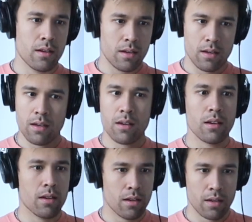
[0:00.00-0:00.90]

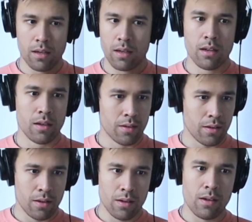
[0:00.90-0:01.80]

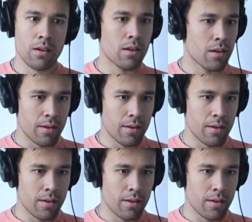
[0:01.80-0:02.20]
[no speech]